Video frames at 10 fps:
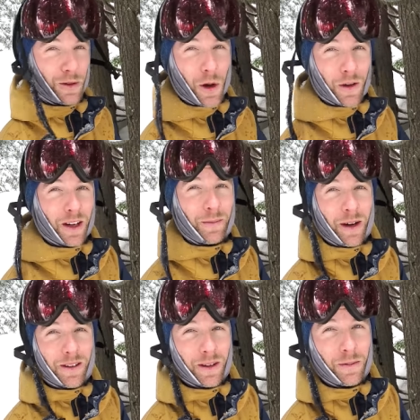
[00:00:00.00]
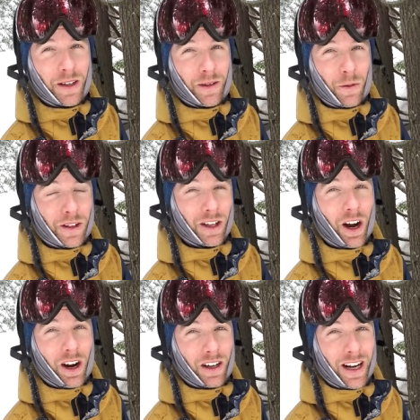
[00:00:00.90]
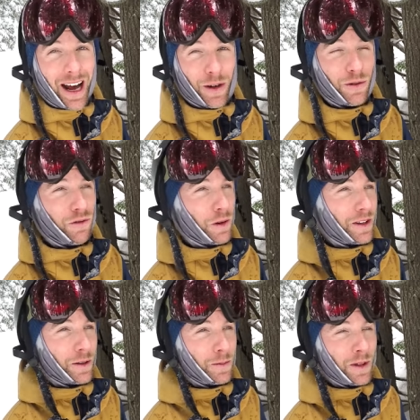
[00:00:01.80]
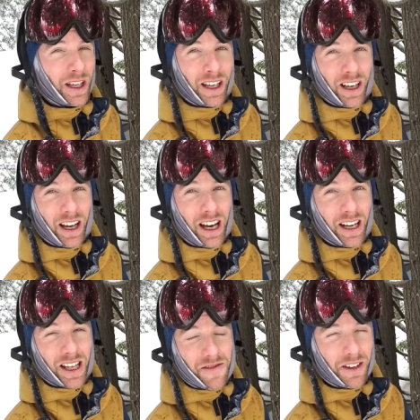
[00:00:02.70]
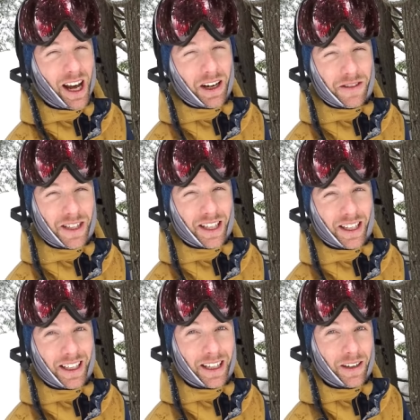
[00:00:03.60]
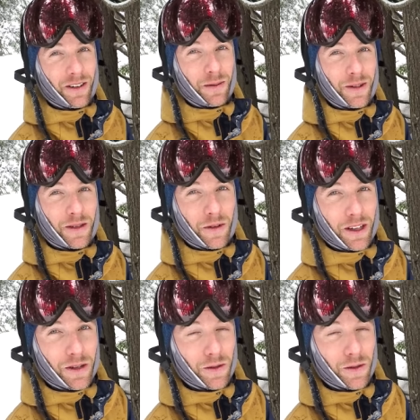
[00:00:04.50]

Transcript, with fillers: knowing about them and what they are and how to avoid them and even how to get out of them is